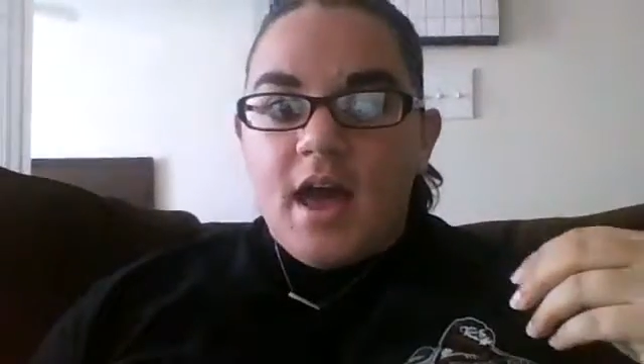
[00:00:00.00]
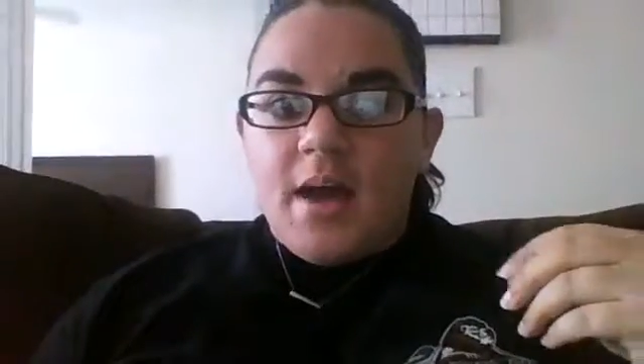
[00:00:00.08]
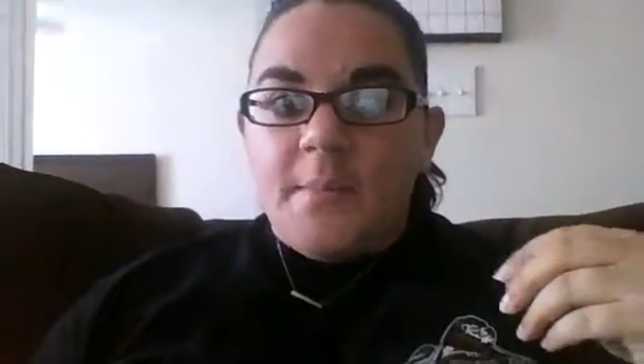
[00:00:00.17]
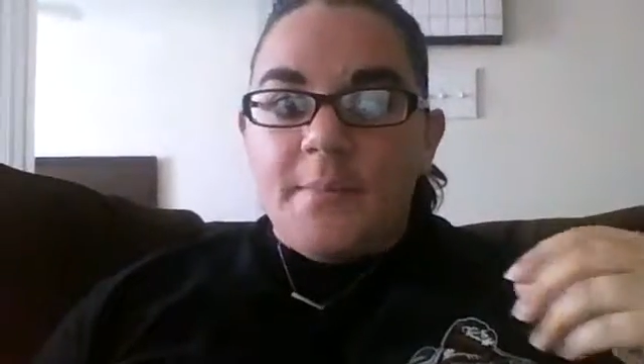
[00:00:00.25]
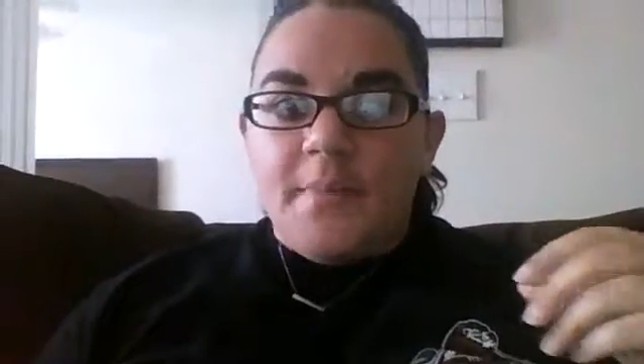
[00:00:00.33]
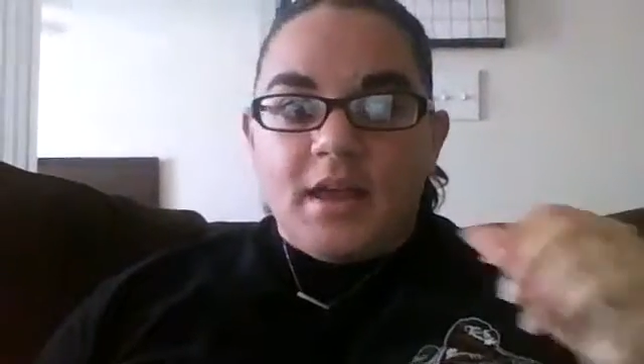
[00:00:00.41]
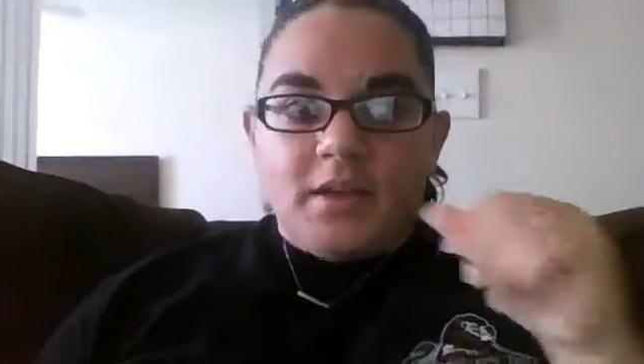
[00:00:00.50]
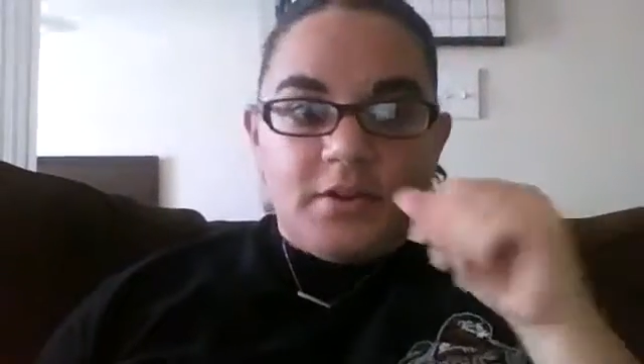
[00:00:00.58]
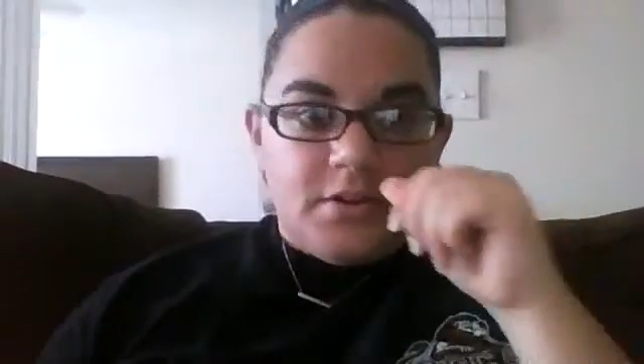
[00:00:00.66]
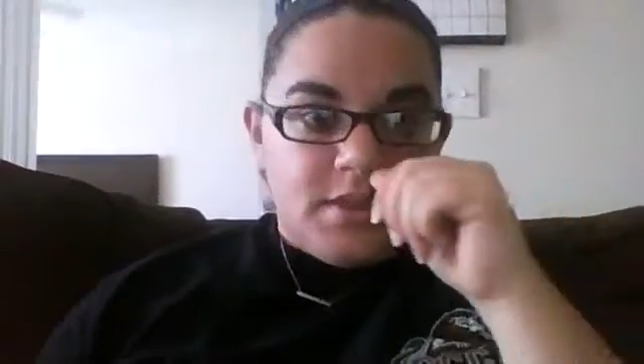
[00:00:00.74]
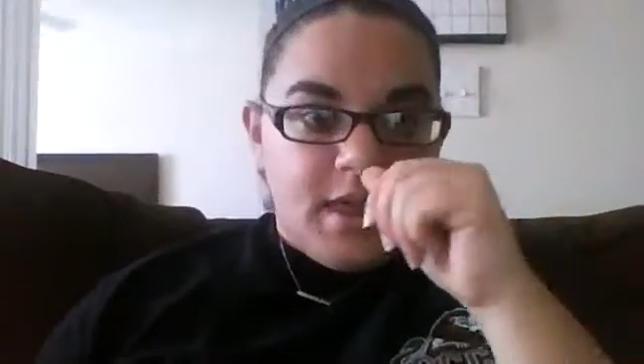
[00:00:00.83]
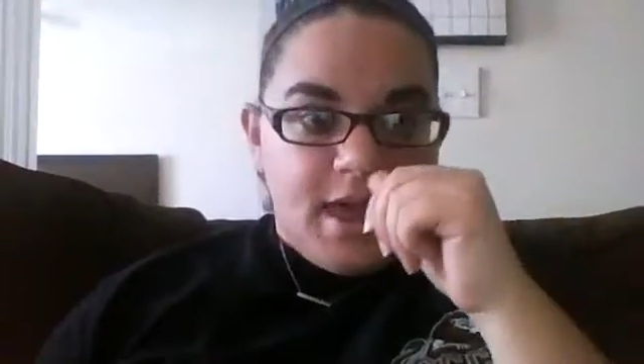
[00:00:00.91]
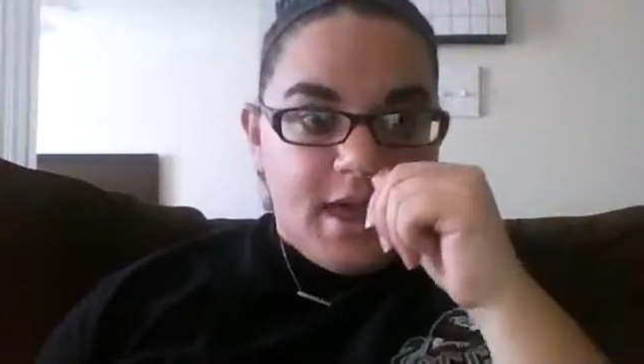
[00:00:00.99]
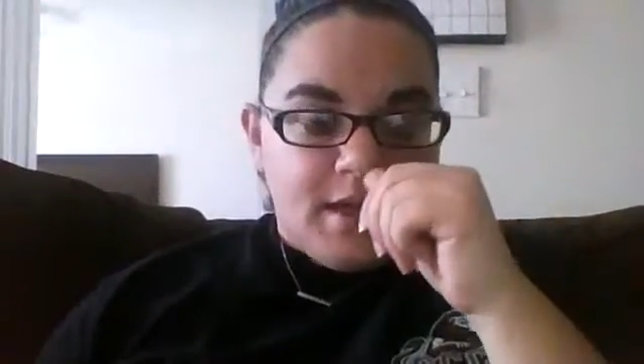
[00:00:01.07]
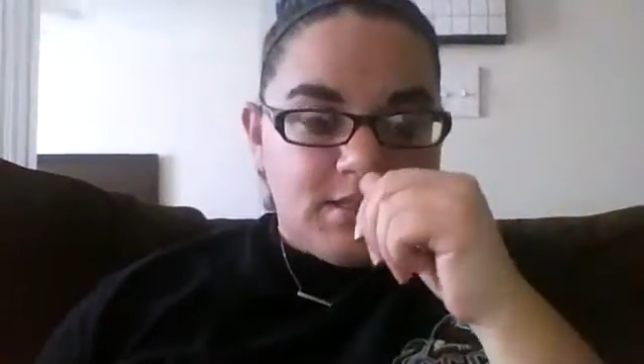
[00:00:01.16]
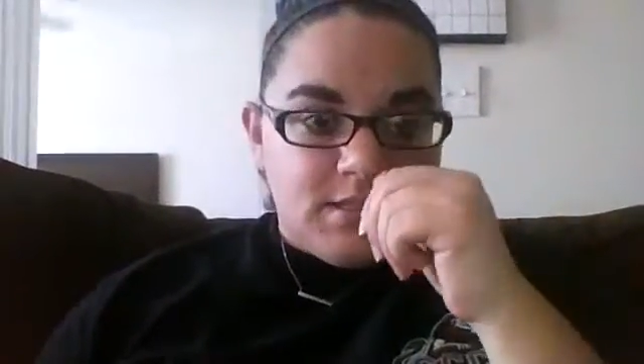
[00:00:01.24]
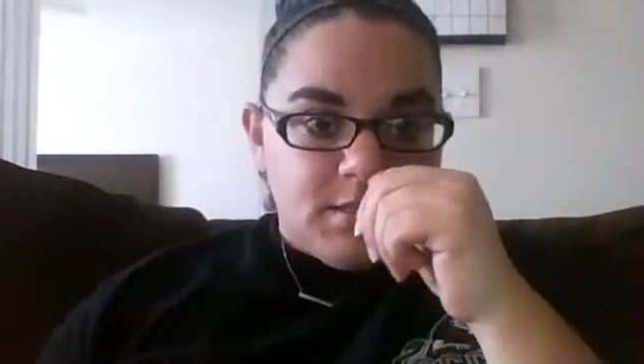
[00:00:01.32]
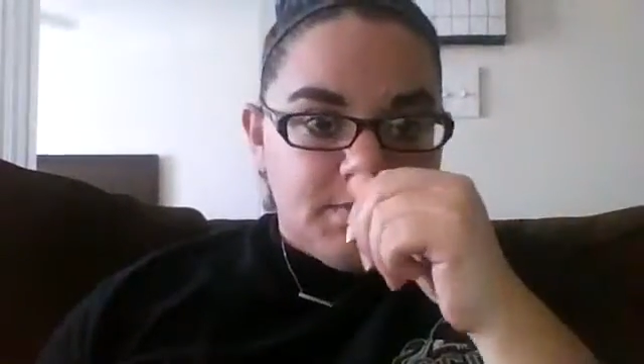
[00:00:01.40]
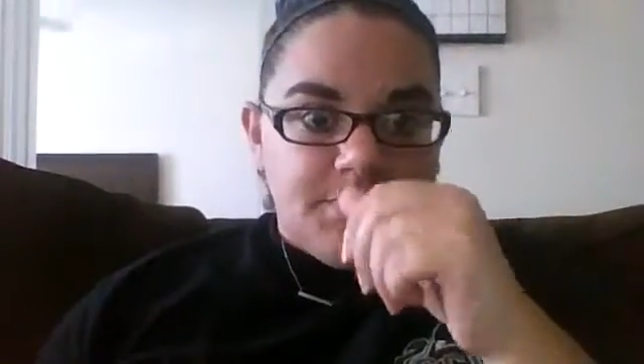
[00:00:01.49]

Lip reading: a manner that